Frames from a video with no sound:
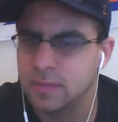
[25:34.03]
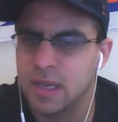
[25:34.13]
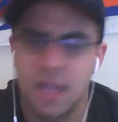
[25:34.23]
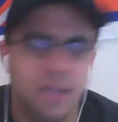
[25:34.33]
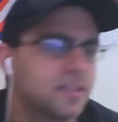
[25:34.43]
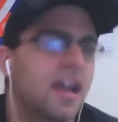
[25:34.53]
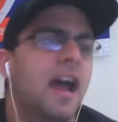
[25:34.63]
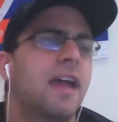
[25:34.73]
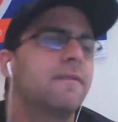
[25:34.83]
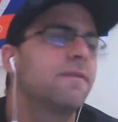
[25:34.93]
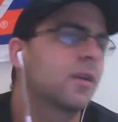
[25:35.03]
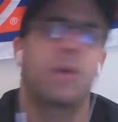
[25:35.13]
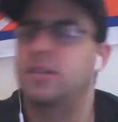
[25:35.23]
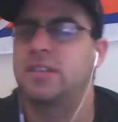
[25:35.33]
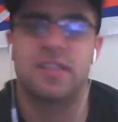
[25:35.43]
it's time for
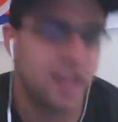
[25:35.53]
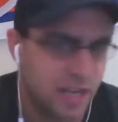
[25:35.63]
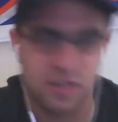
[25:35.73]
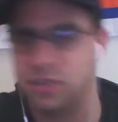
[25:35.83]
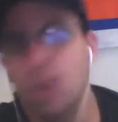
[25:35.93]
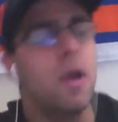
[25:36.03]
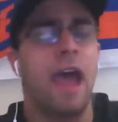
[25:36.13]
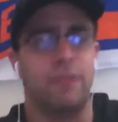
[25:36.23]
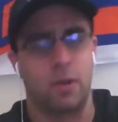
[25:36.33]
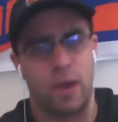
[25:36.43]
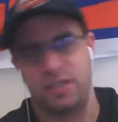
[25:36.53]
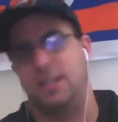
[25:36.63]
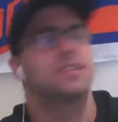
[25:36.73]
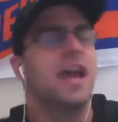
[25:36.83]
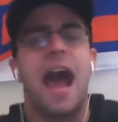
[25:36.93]
questions and answers. You have the
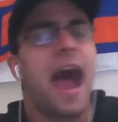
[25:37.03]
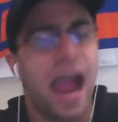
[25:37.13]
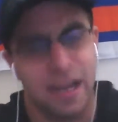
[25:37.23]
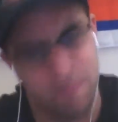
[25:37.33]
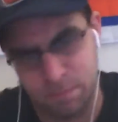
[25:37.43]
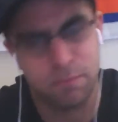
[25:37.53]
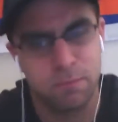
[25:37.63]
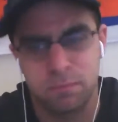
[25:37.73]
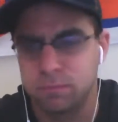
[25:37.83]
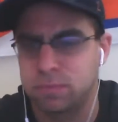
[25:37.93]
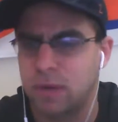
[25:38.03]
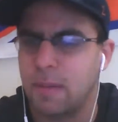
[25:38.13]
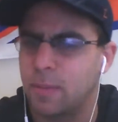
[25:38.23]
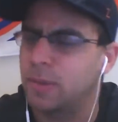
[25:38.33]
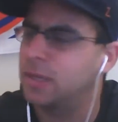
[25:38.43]
questions. I
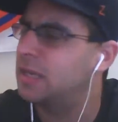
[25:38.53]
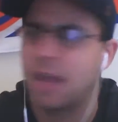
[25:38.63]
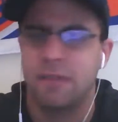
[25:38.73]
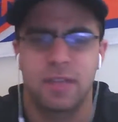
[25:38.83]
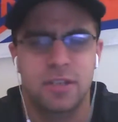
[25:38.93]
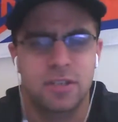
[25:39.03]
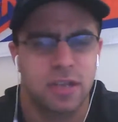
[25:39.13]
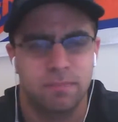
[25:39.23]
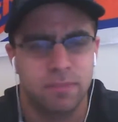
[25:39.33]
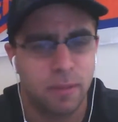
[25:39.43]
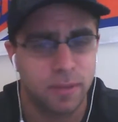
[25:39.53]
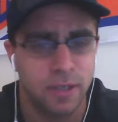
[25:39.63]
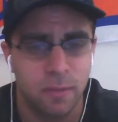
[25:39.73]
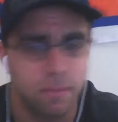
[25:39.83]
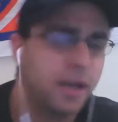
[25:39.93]
probably have the answers. I probably
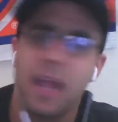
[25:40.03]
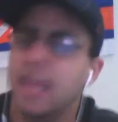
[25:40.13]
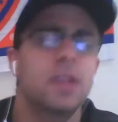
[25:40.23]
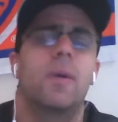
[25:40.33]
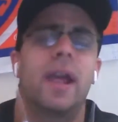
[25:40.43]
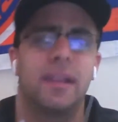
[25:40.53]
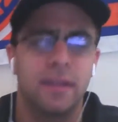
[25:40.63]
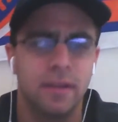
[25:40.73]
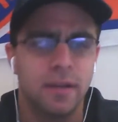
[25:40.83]
don't. But either way,